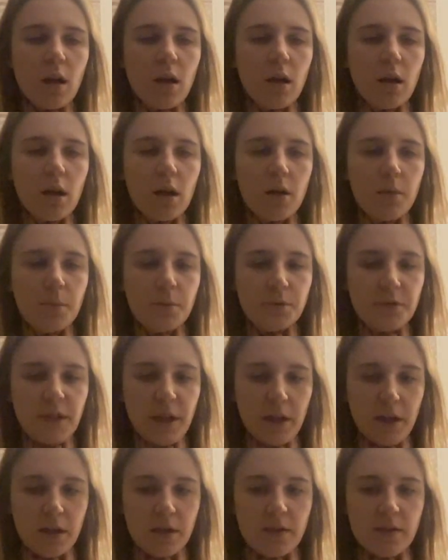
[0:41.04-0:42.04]
couple
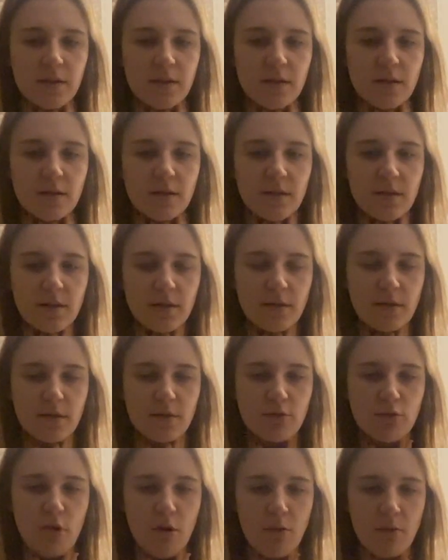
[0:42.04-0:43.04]
days since
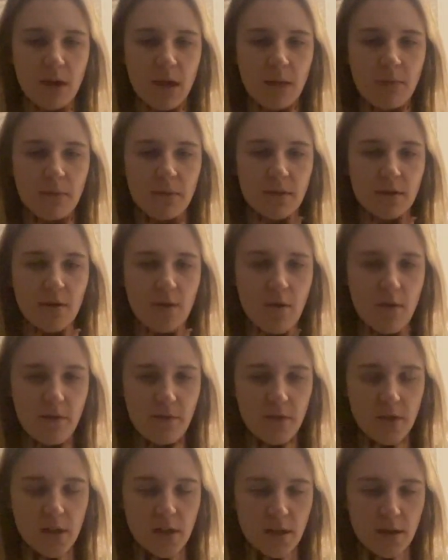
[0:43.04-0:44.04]
Trump came into
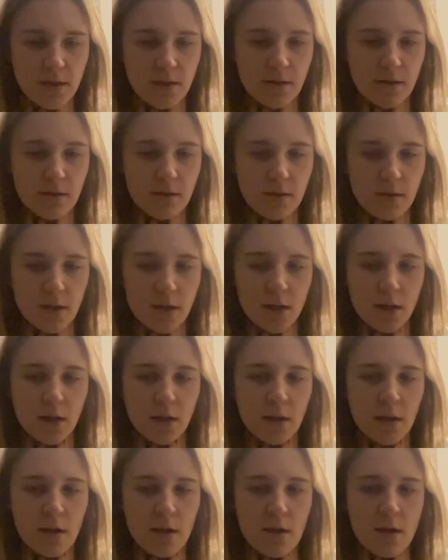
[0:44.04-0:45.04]
office
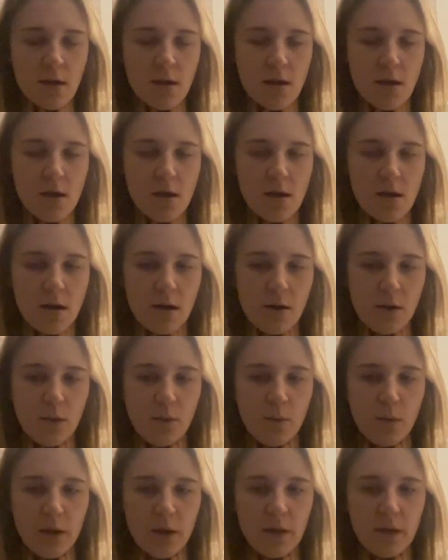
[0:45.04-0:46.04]

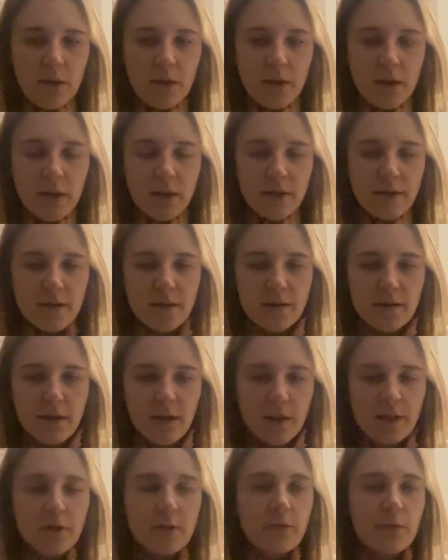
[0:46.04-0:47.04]
with his
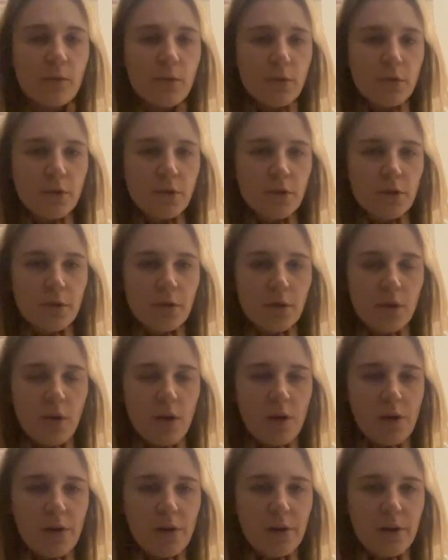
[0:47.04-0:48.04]
executive order
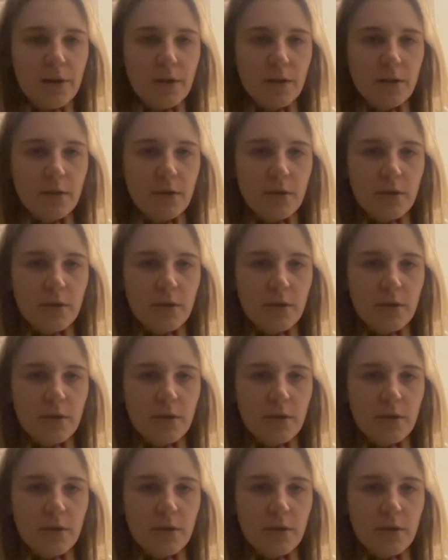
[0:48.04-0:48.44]
on